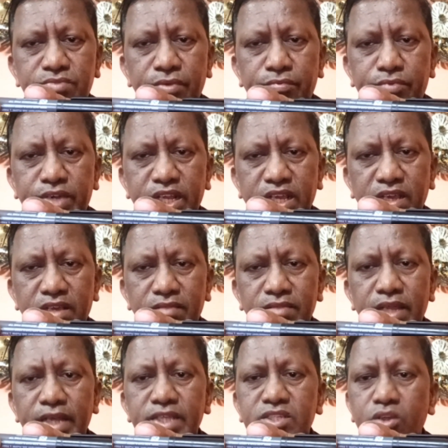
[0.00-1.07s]
50.
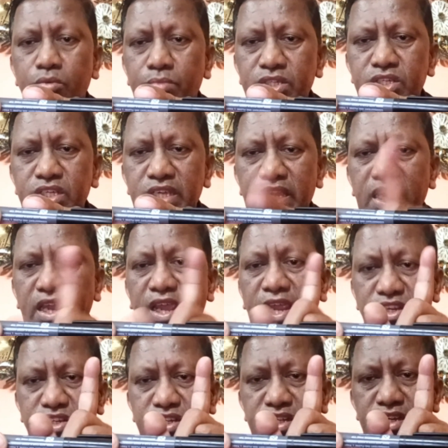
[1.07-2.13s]
That is how much?
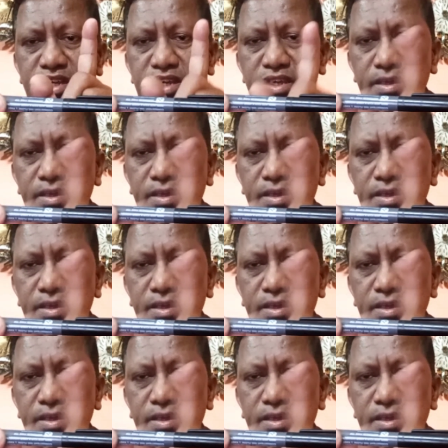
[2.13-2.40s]
8.